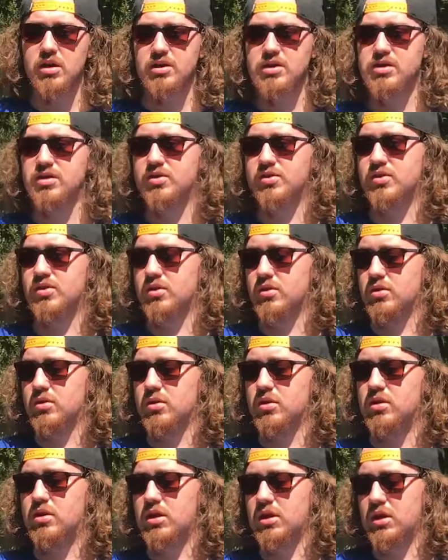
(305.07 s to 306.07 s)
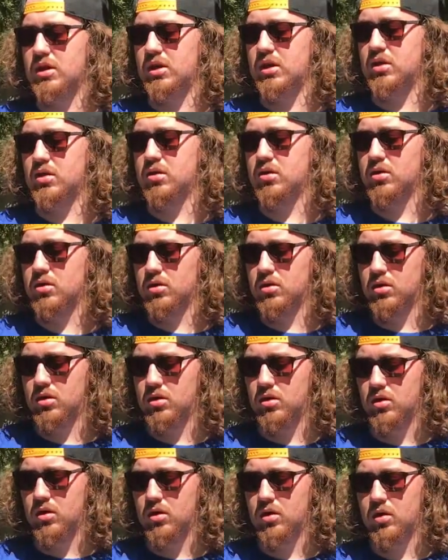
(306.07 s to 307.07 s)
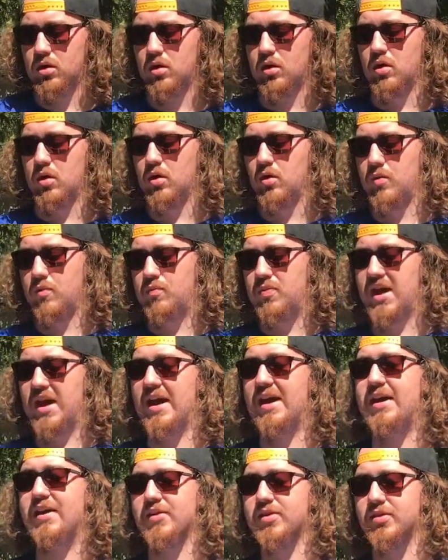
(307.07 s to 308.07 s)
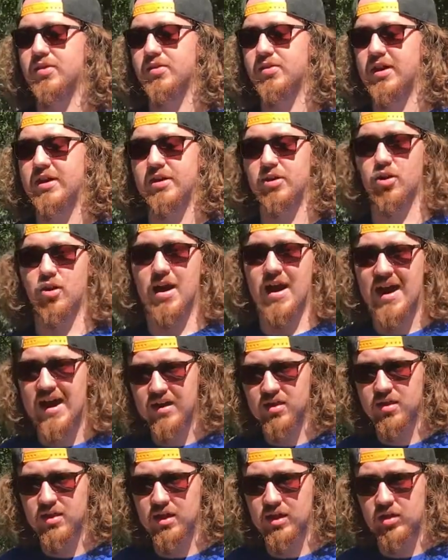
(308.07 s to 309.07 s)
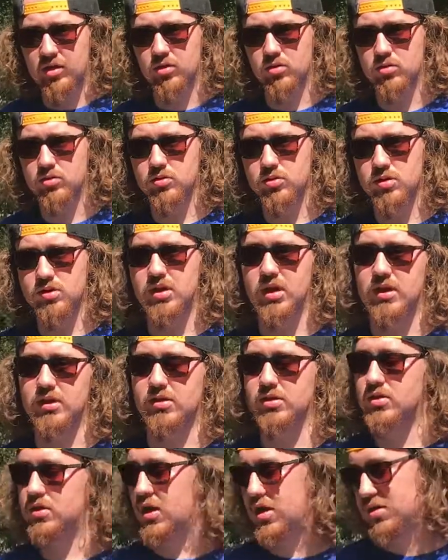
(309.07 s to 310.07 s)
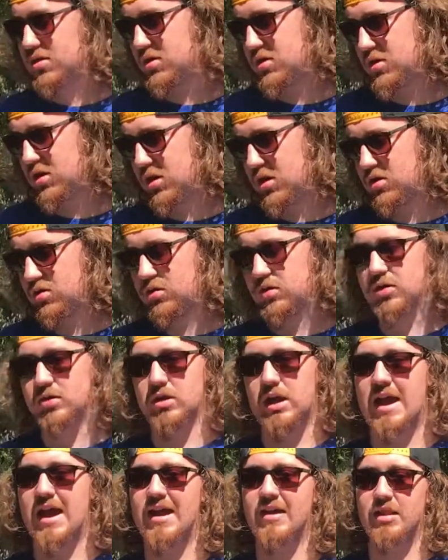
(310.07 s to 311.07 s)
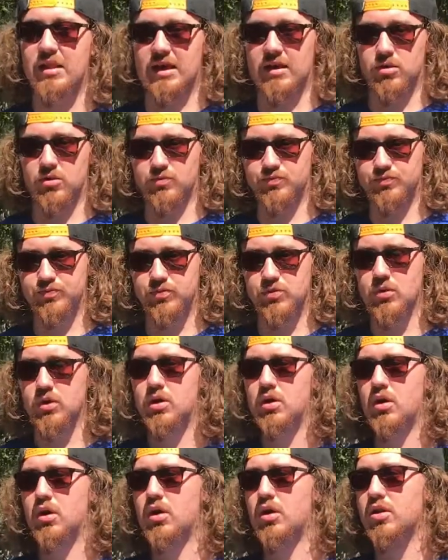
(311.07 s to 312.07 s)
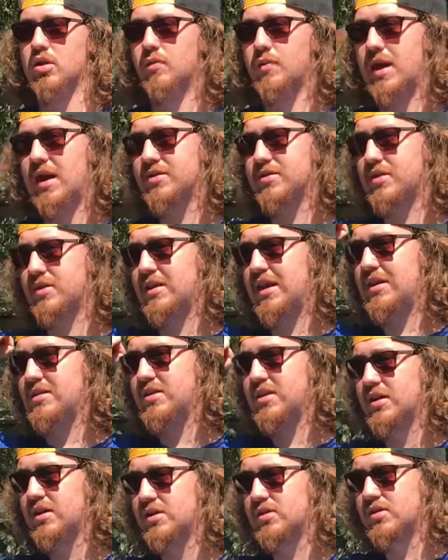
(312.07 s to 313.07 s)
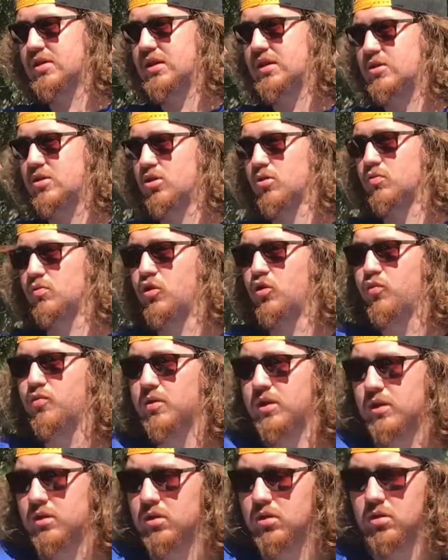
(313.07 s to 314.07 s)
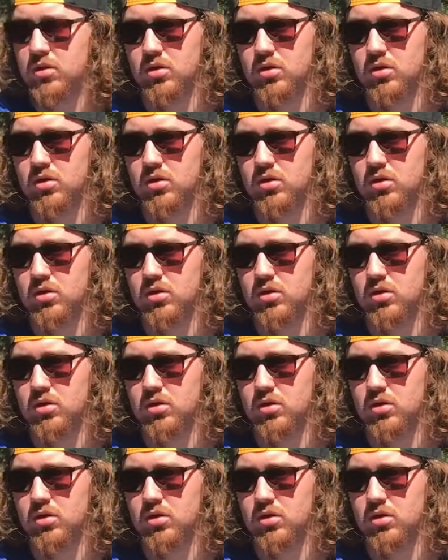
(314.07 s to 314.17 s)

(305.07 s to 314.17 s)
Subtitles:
is the path that your Atlatl takes, not the dart, the Atlatl. The path that takes in your movement.